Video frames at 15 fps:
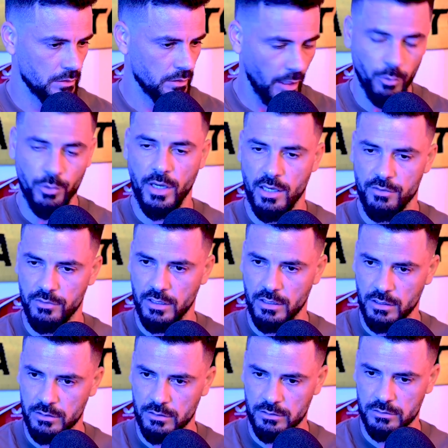now we have
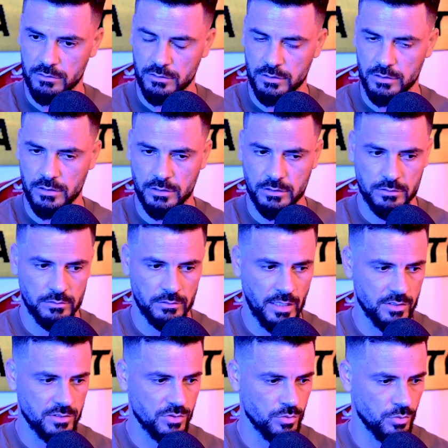
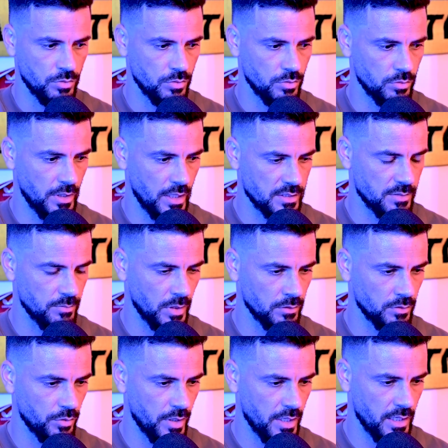next
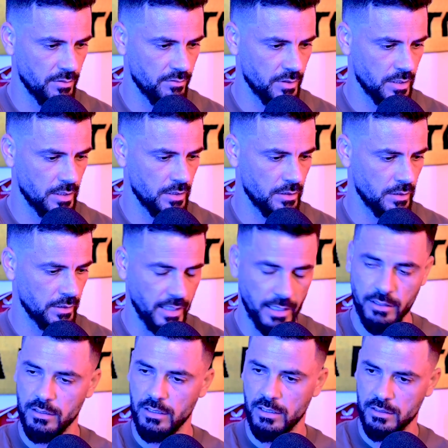month we have
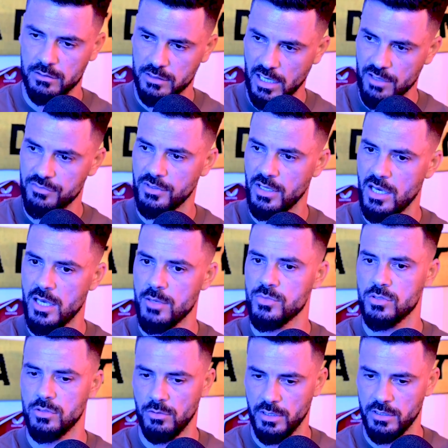again a tough game.
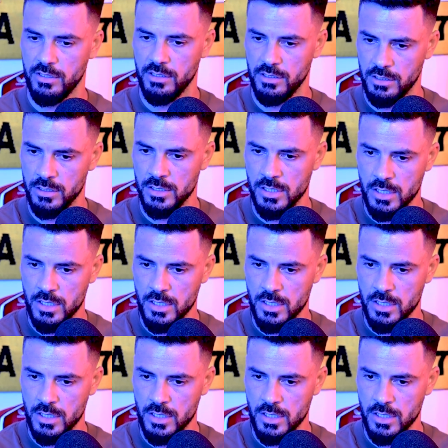So I think